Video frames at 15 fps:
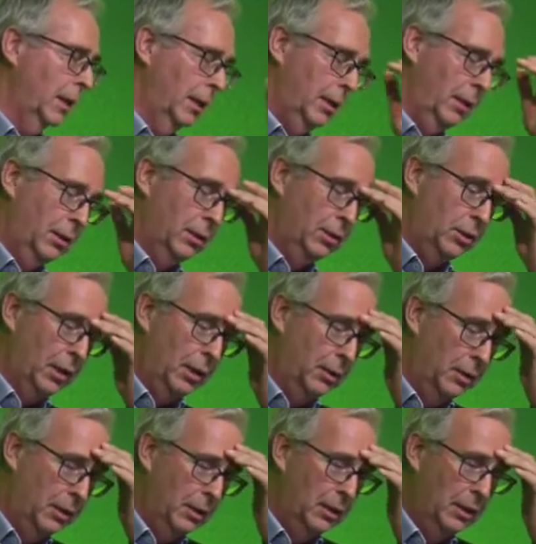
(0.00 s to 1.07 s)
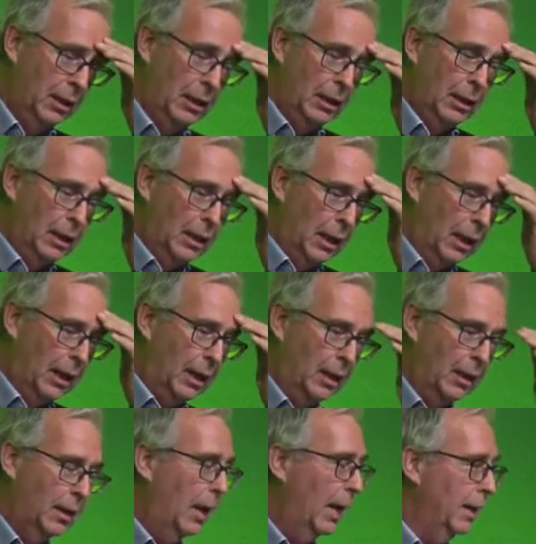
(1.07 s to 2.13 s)
in Australia,
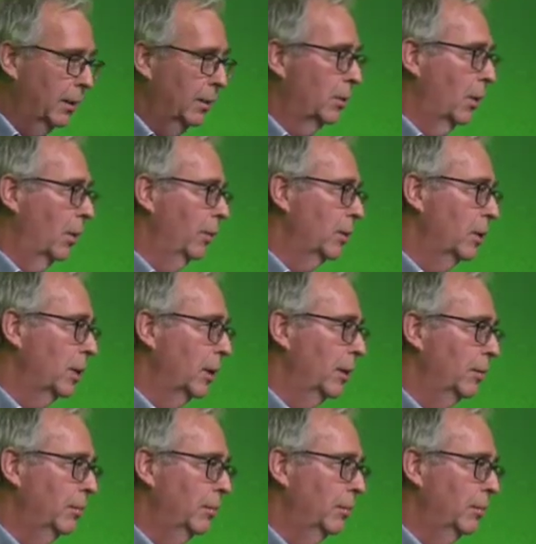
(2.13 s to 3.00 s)
and obviously